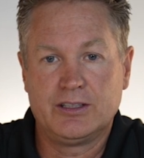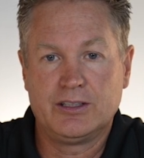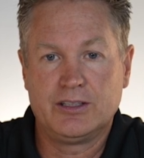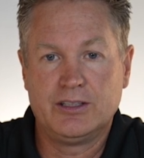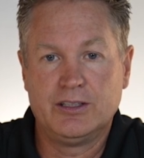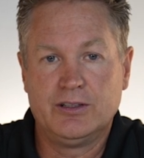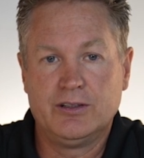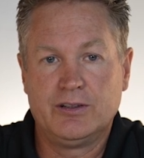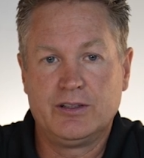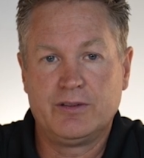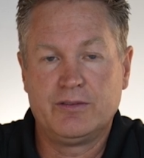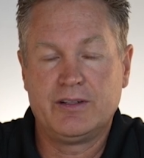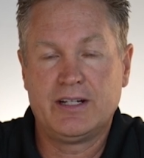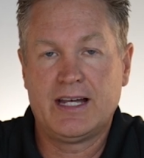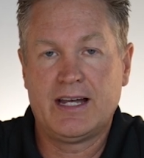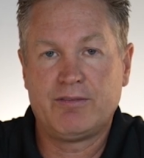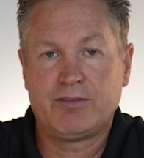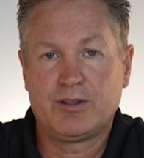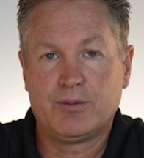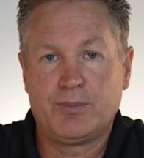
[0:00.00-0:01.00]
you don't even
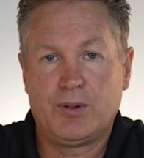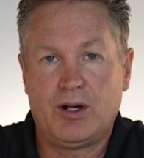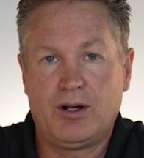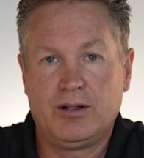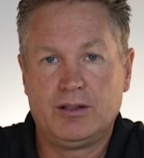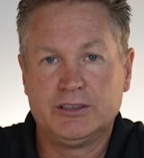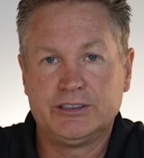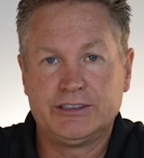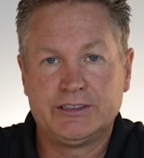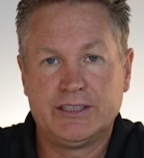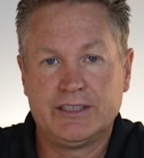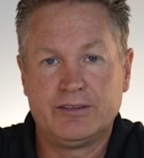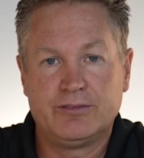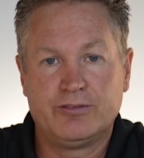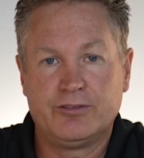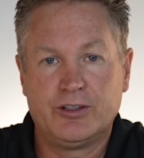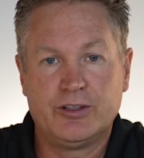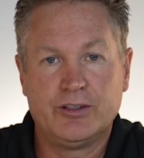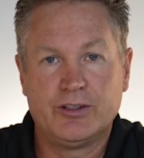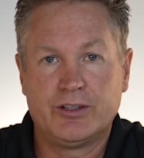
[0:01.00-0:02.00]
have to polish it
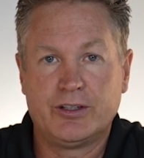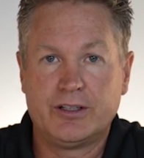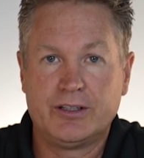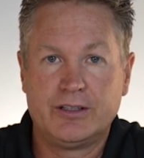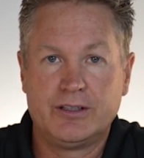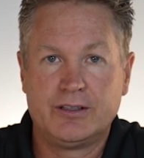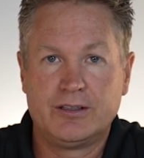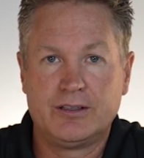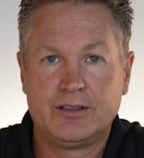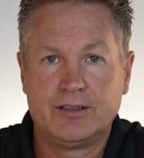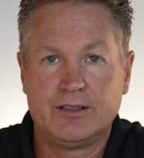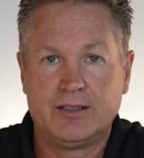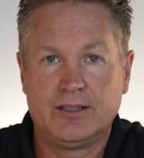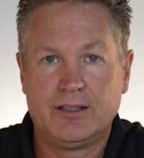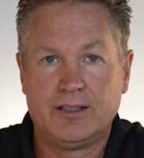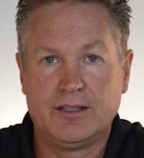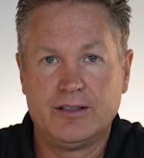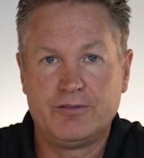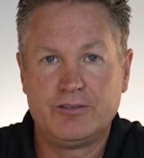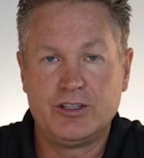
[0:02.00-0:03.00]
further
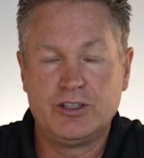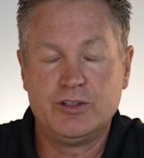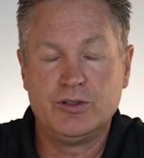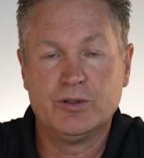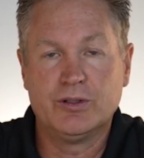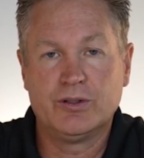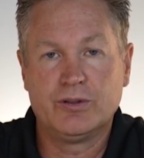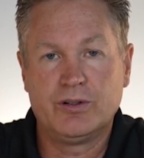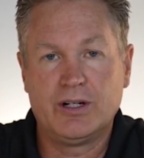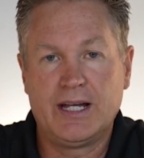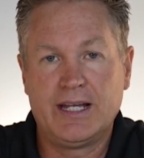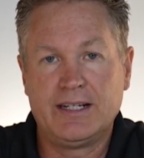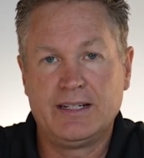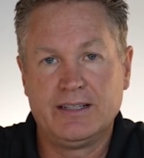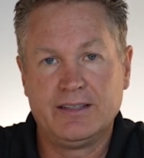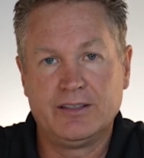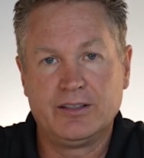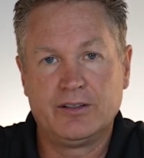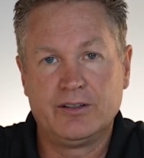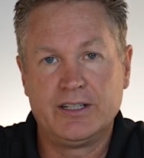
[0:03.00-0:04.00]
if you do it right
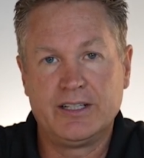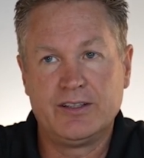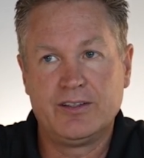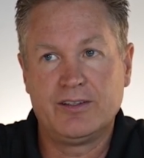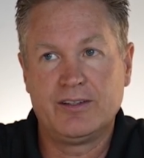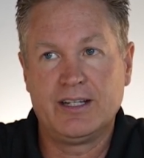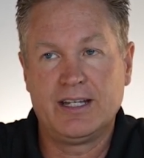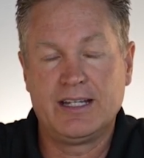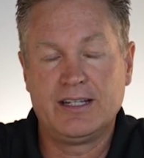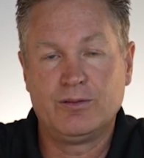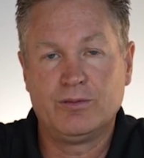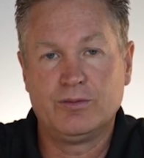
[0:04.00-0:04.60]
in the green state,